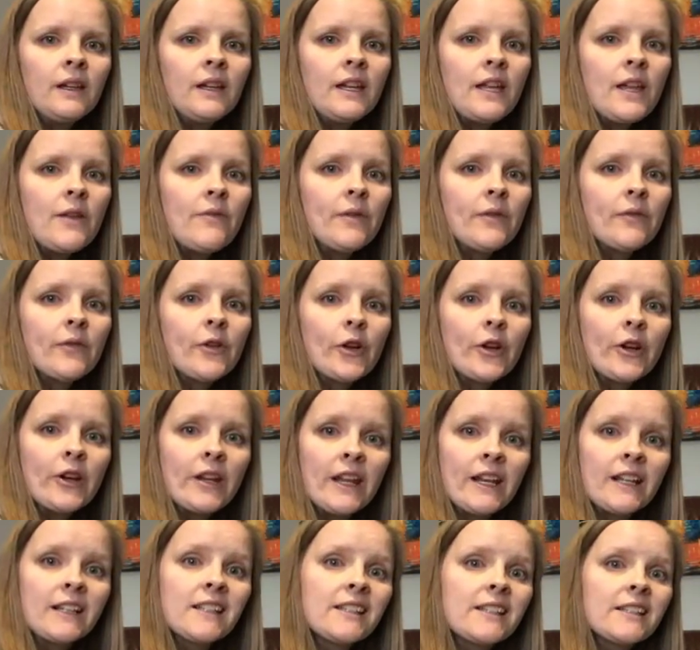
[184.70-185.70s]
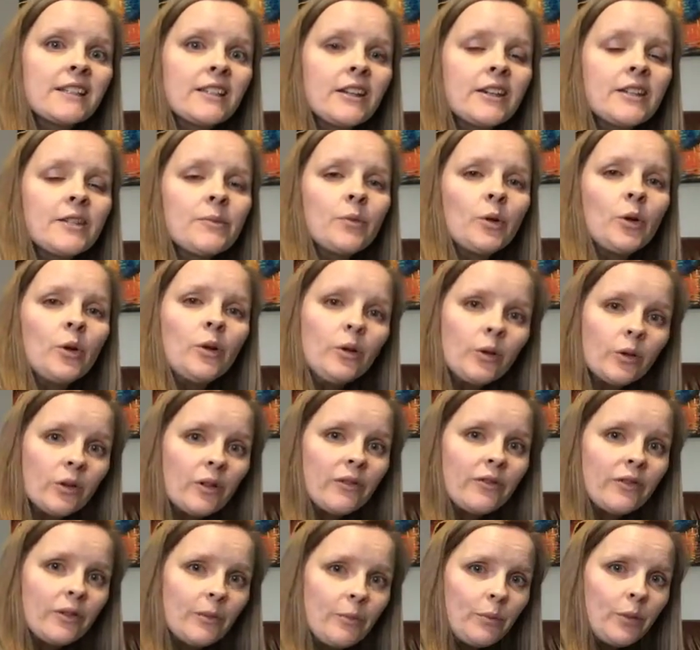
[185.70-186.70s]
If you've got an exercise ball or a
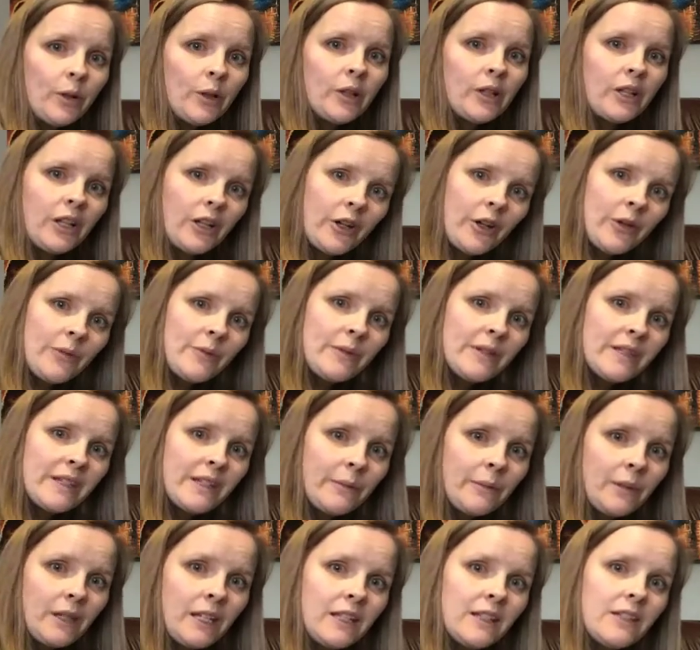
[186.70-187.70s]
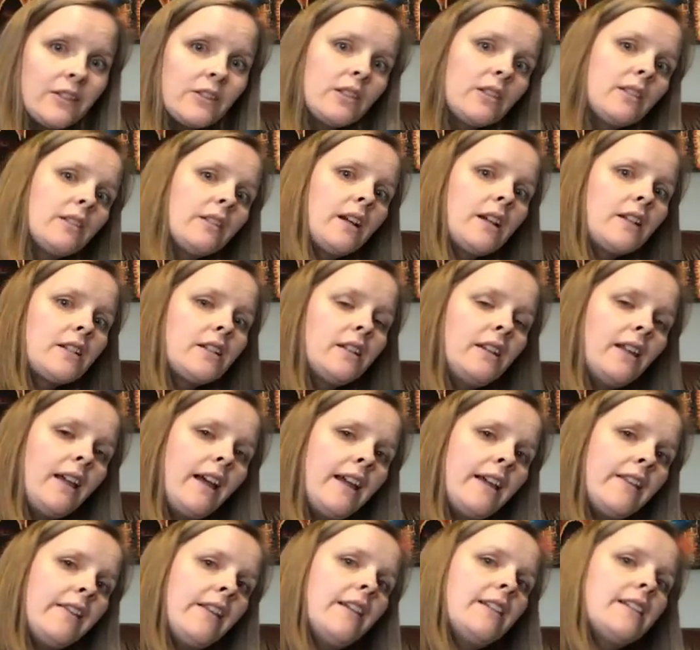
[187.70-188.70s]
fit ball at home, some kids just like to
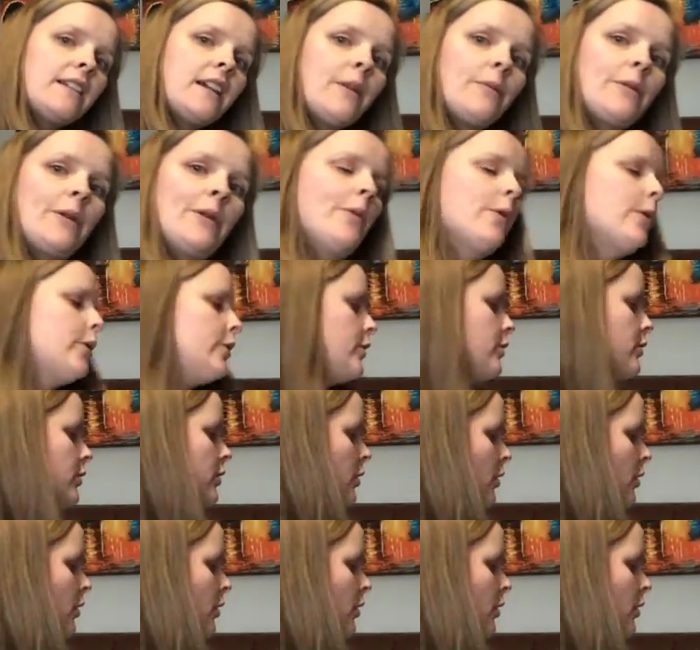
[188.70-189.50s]
lay in their tummy while you